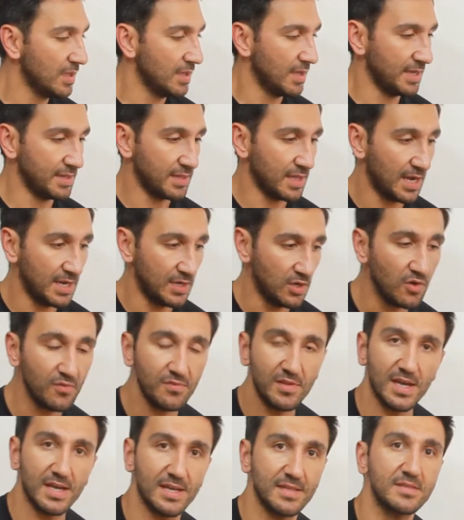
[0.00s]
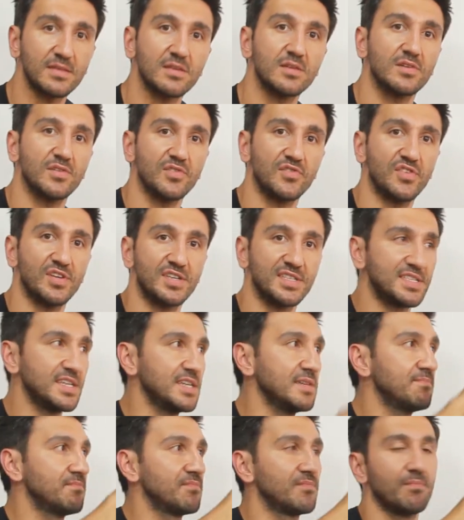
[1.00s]
And I know that there's
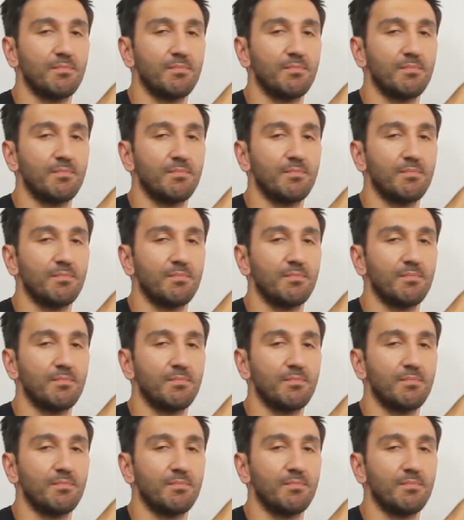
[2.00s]
a